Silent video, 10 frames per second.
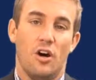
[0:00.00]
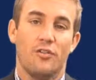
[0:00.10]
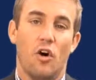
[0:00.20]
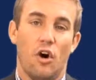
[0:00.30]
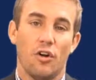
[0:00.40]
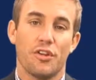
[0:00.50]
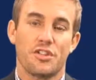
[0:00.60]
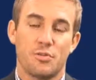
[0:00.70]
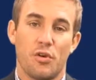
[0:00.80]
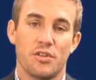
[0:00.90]
of all the
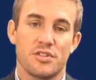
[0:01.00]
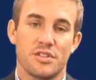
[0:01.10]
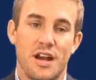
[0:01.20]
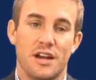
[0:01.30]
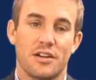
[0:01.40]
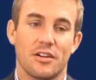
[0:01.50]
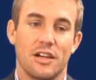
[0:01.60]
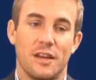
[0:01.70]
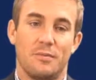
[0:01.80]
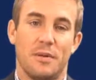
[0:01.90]
sports, soccer
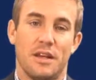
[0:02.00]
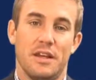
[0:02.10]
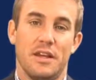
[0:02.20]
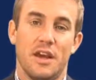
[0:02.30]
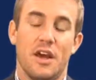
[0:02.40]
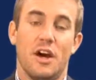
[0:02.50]
can be